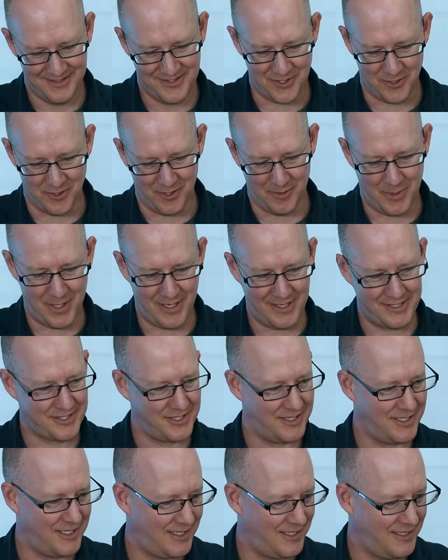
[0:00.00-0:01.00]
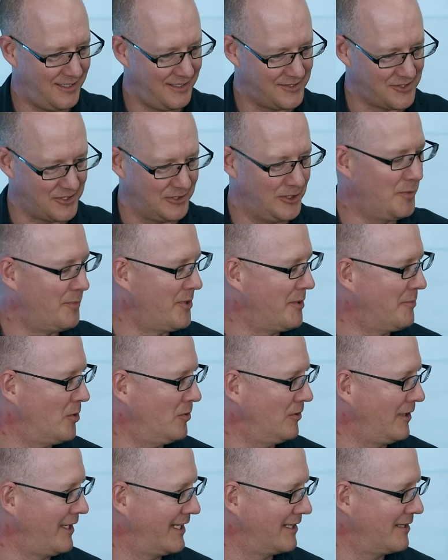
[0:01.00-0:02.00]
So the Bison is aluminum
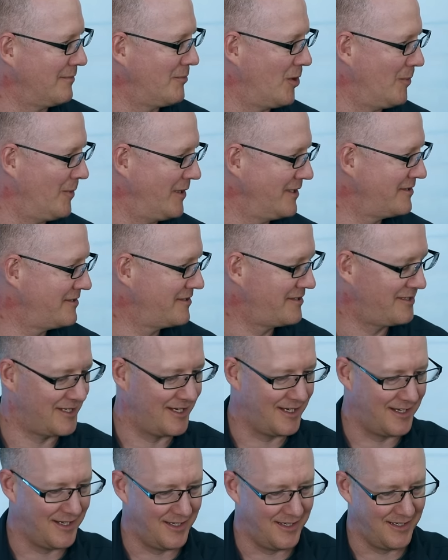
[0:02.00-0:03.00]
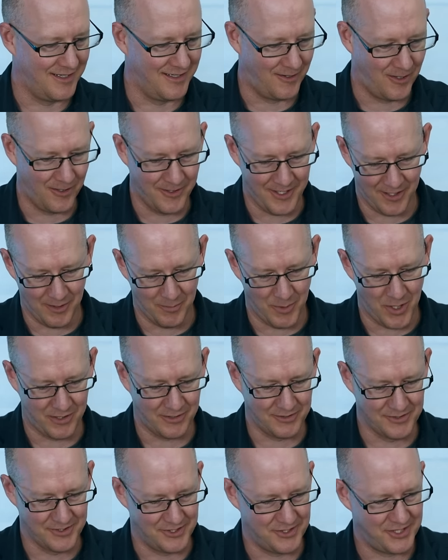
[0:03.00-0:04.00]
only at the moment. All the other
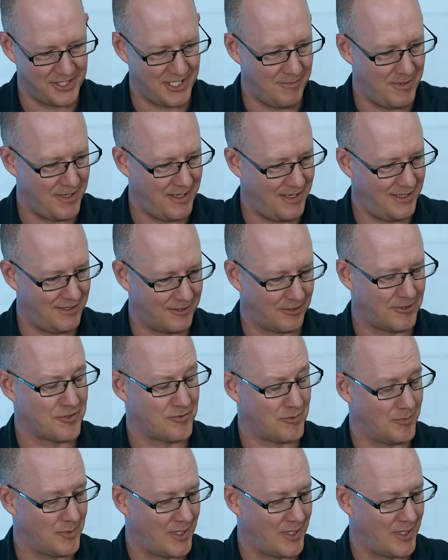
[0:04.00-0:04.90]
models, the CB, the Christopher